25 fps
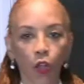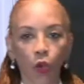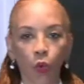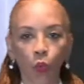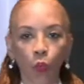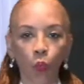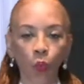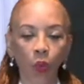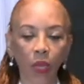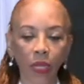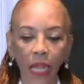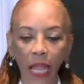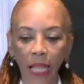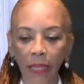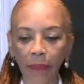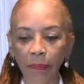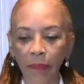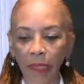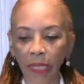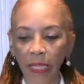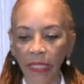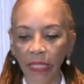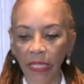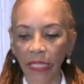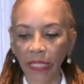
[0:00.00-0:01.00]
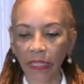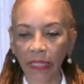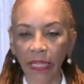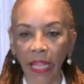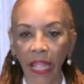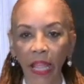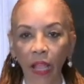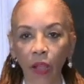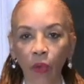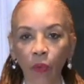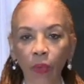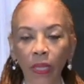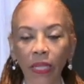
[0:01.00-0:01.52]
What I'm getting
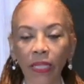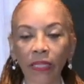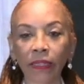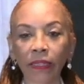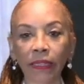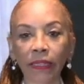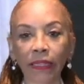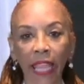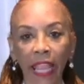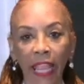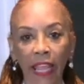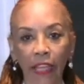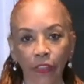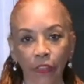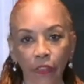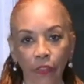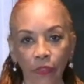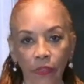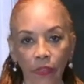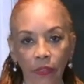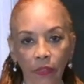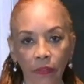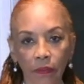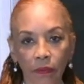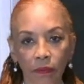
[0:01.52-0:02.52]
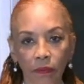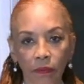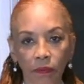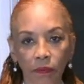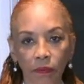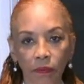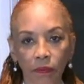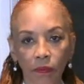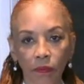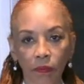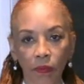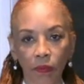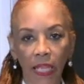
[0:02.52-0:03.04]
now is scattered.
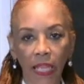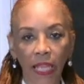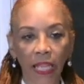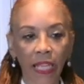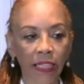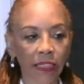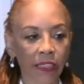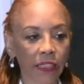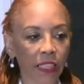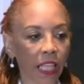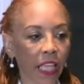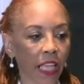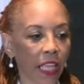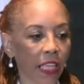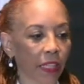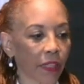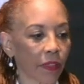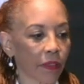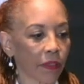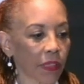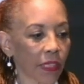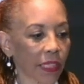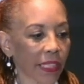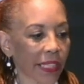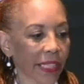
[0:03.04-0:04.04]
It's like,